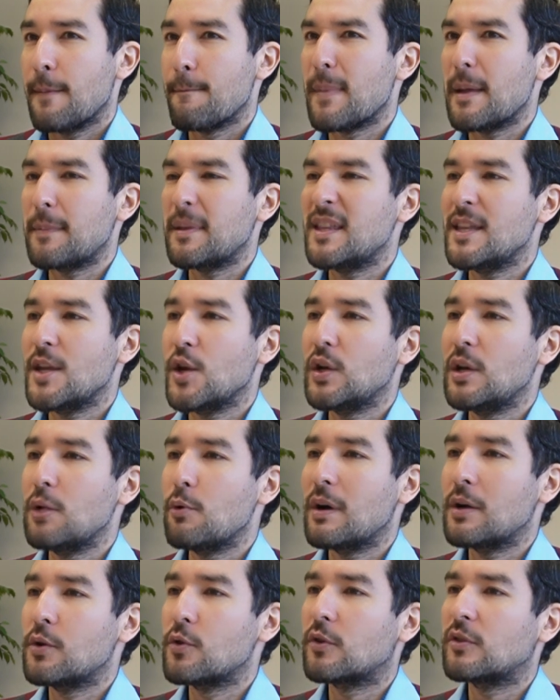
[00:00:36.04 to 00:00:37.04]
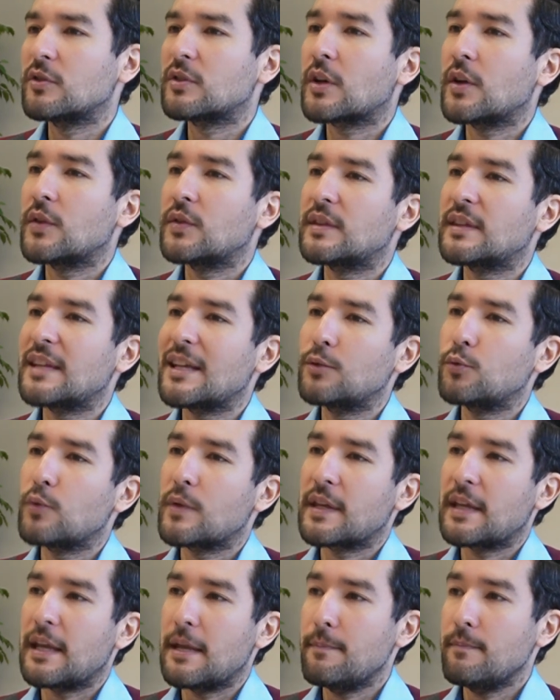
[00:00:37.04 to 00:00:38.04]
Maybe the only one who could contend
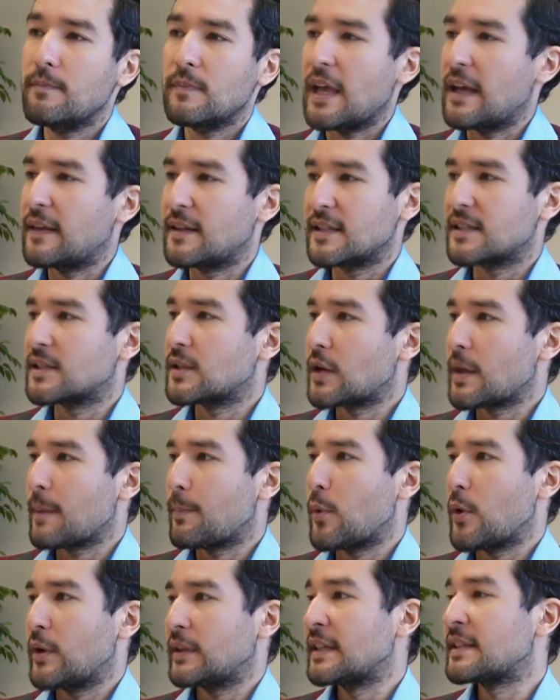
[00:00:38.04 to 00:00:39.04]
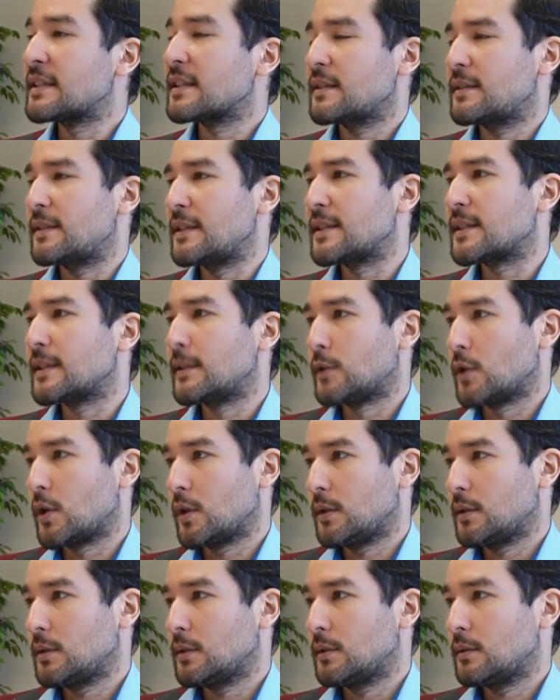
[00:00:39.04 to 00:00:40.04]
with him, and is not a poet, it's Cicero.